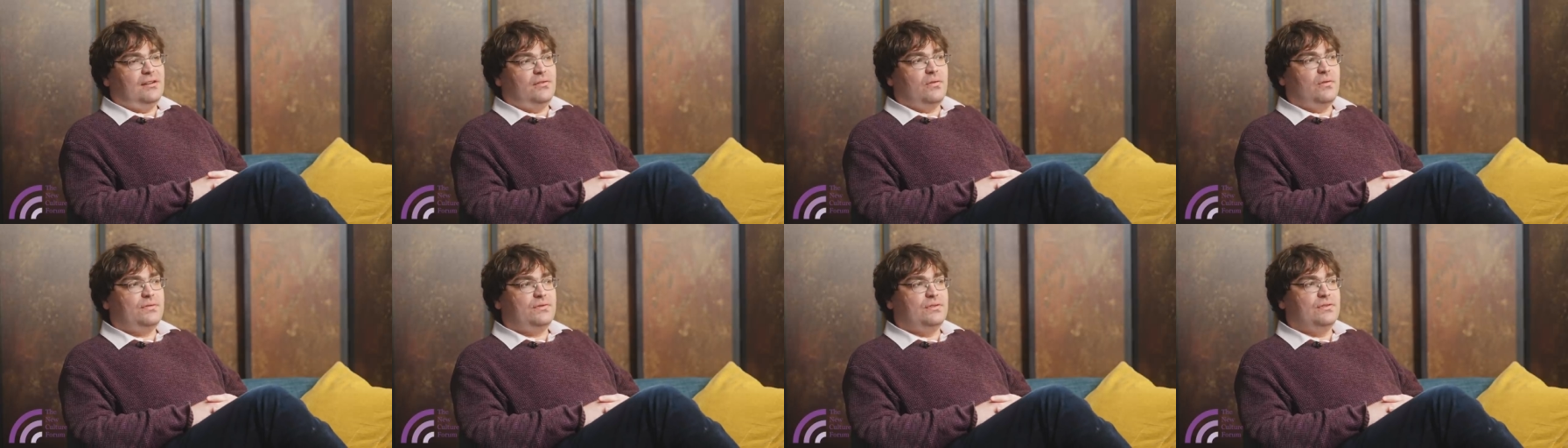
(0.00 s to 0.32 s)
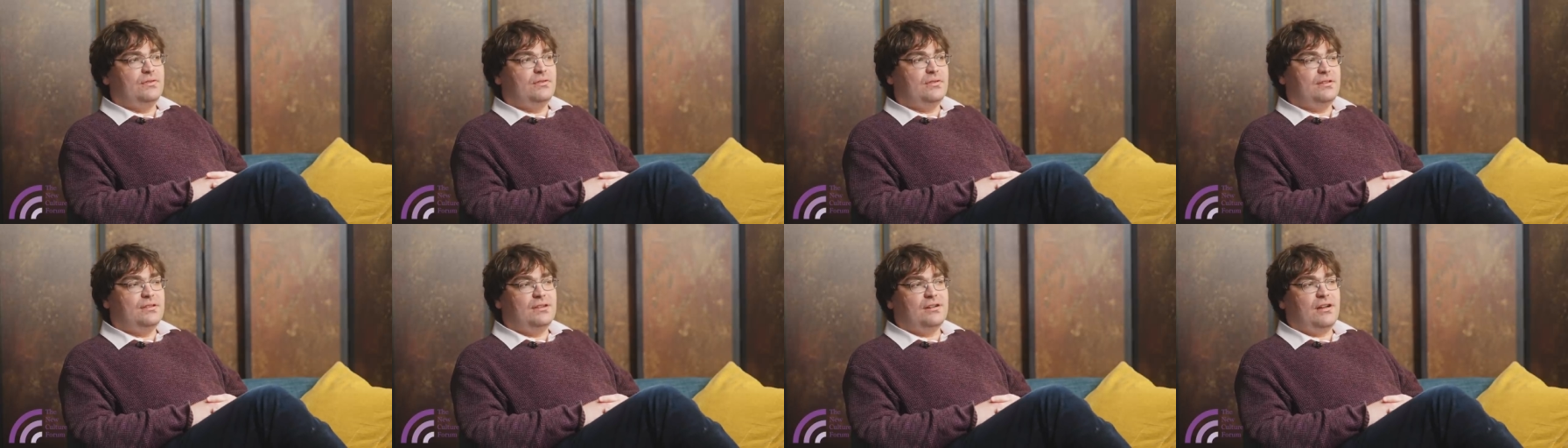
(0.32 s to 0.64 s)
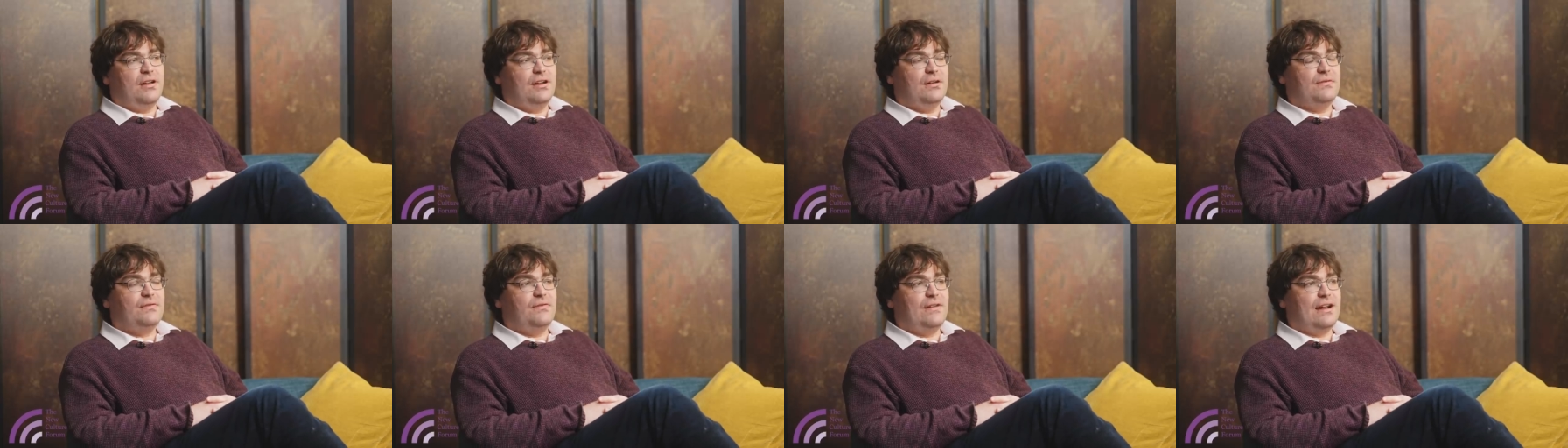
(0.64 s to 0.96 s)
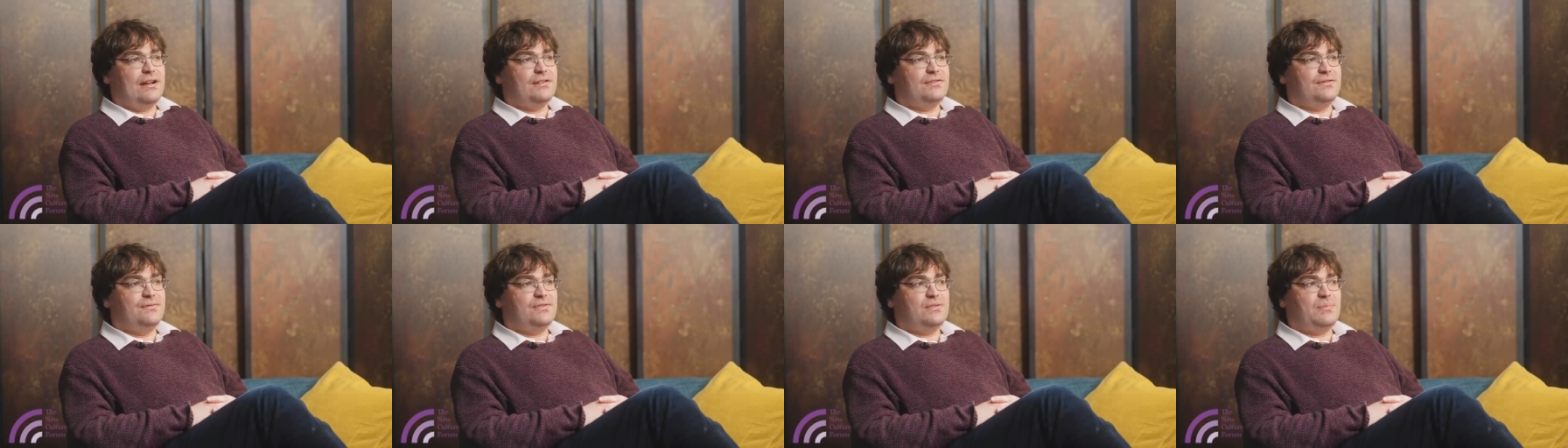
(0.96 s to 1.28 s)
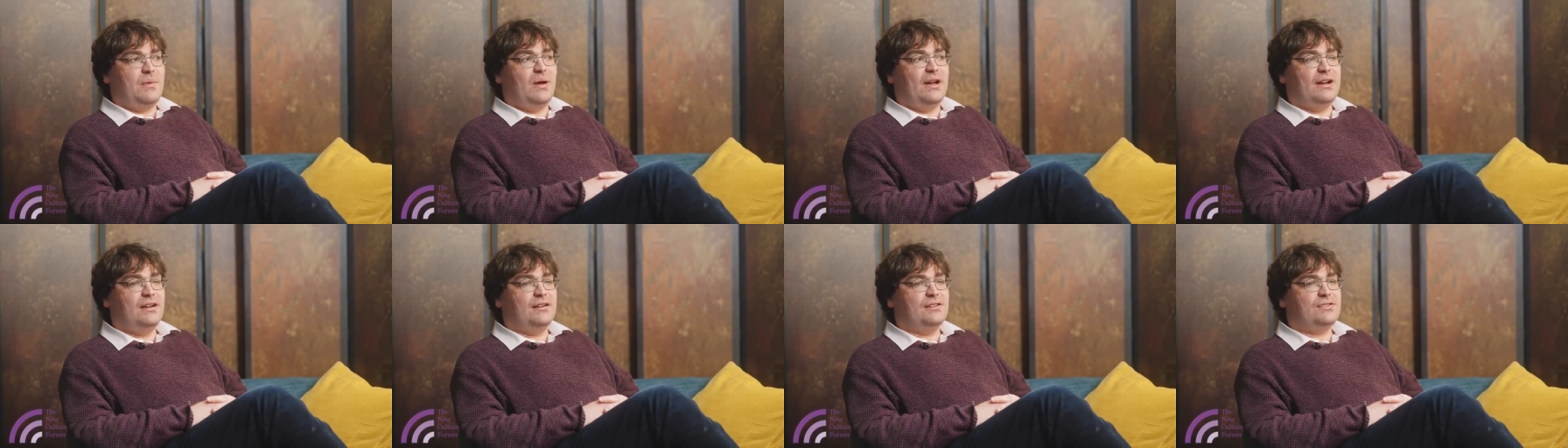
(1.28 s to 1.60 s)
often the kind of relative
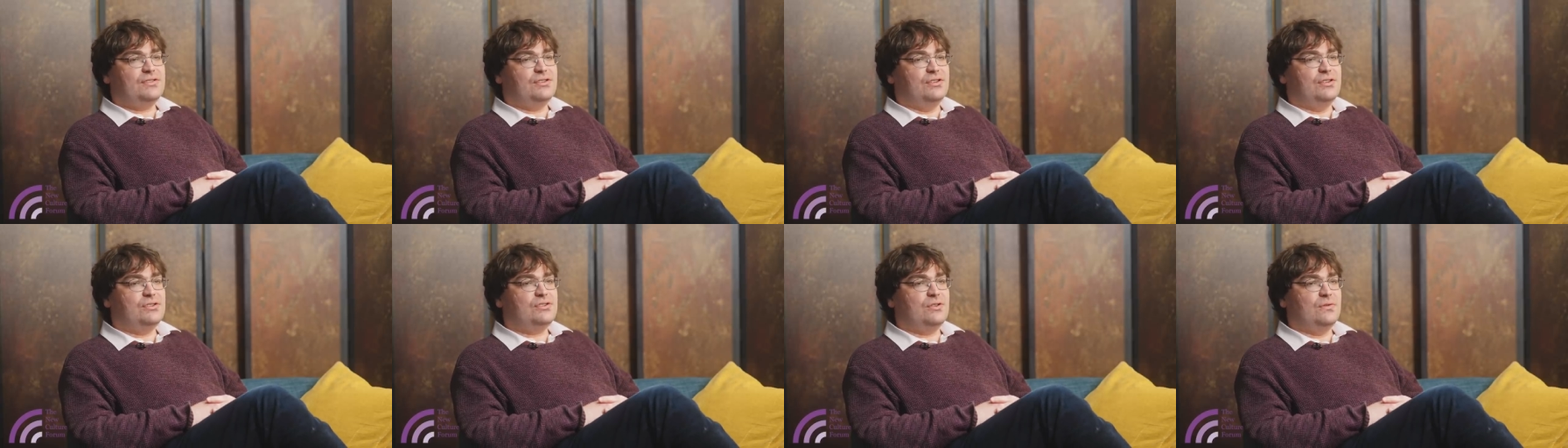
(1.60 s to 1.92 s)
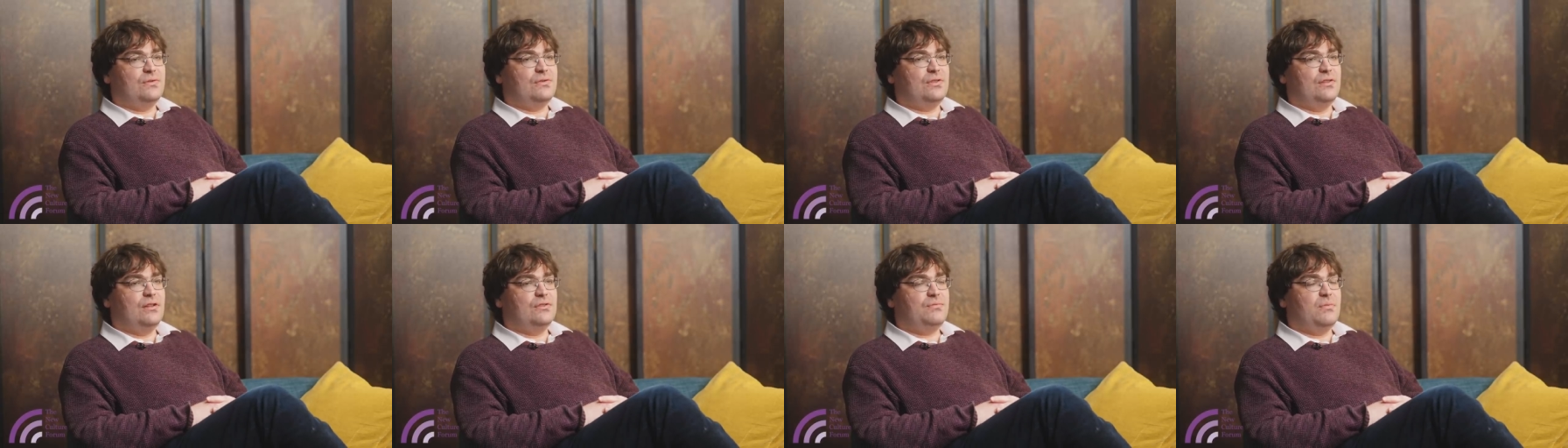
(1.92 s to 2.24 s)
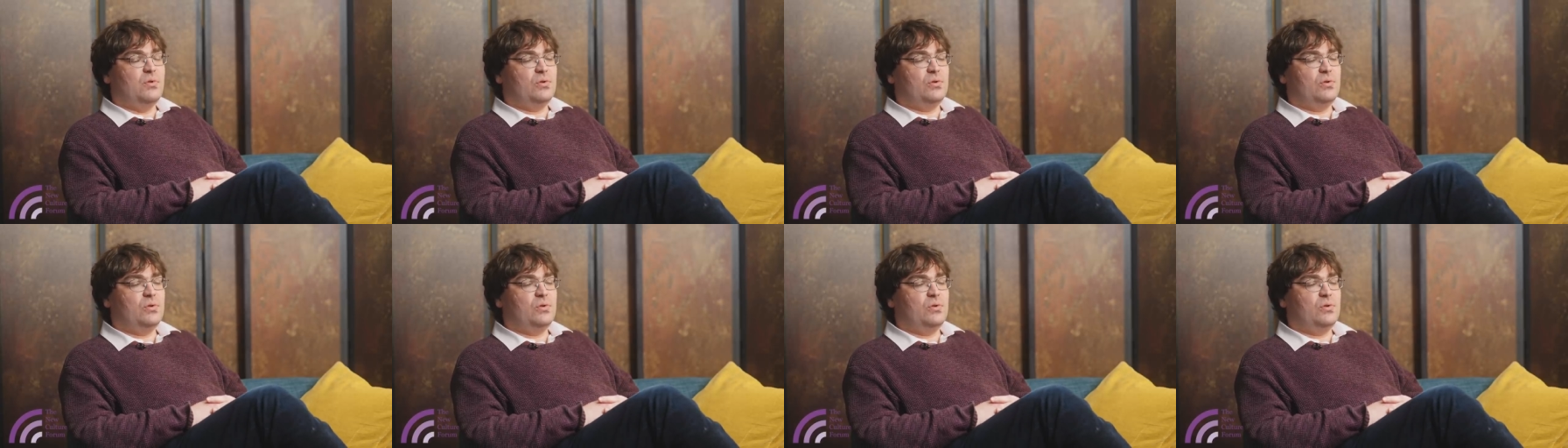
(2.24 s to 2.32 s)
spinelessness of the